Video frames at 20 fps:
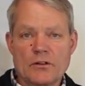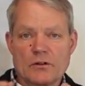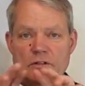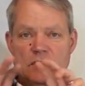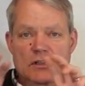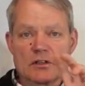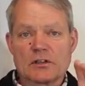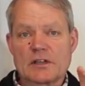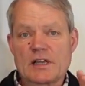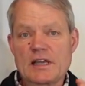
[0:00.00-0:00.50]
There's
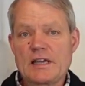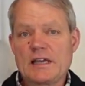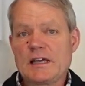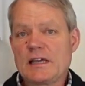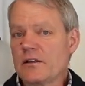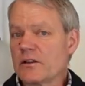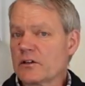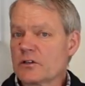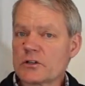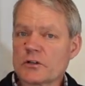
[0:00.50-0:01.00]
a little
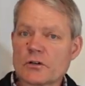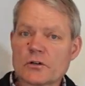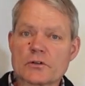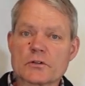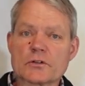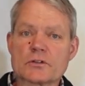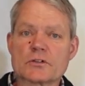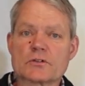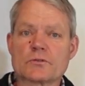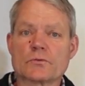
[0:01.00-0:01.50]
key that
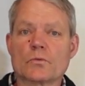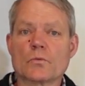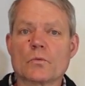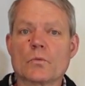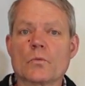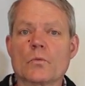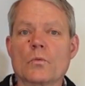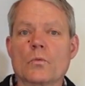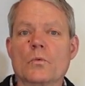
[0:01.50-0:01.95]
shows